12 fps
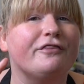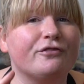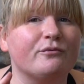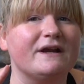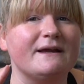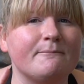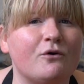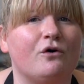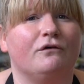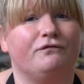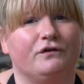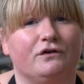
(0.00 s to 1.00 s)
3
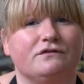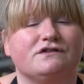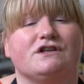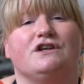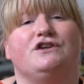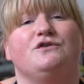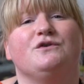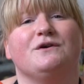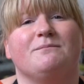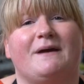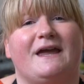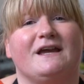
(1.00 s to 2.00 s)
more foods that you
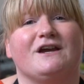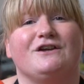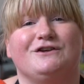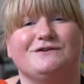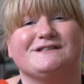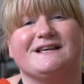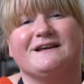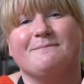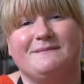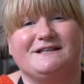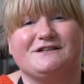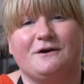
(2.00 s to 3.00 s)
can make using
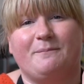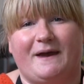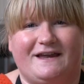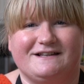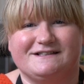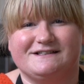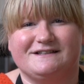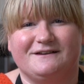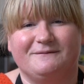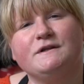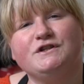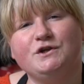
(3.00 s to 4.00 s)
miso paste.
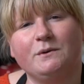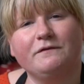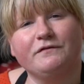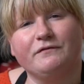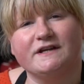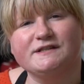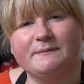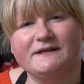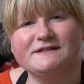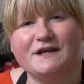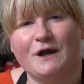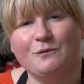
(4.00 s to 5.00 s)
2 of the
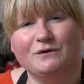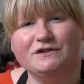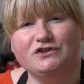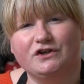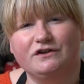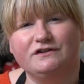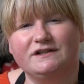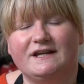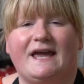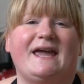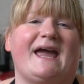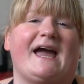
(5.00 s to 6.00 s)
recipes that I want to show you
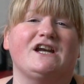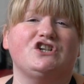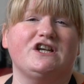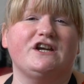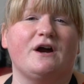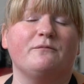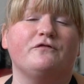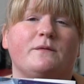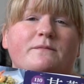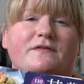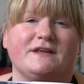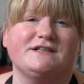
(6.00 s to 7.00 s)
today actually come from
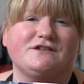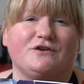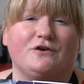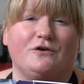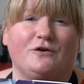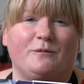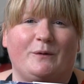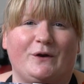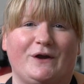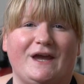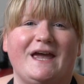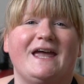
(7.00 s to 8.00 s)
this
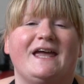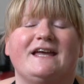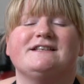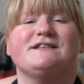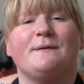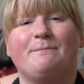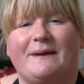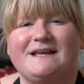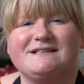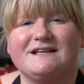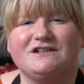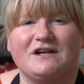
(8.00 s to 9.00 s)
cookbook. It's a
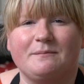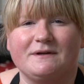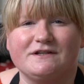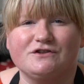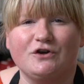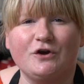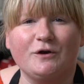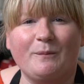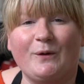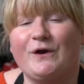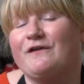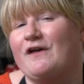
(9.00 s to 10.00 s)
basic Japanese
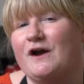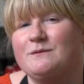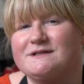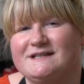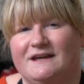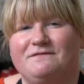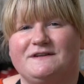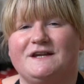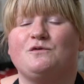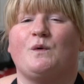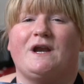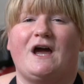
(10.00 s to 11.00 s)
cookbook that I was
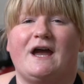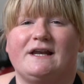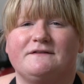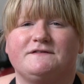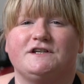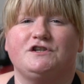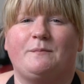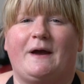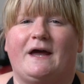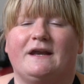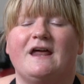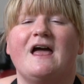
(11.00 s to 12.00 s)
gifted when I lived in
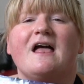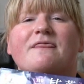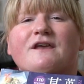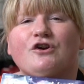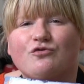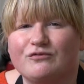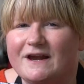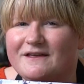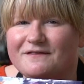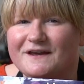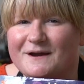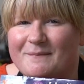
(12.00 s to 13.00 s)
Japan. The
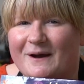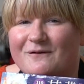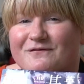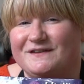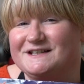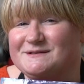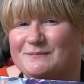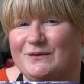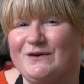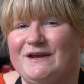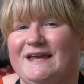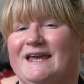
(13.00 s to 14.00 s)
great thing about this
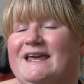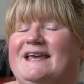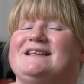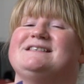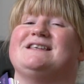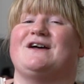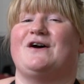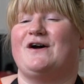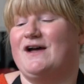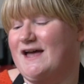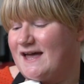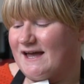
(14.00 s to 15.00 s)
book is that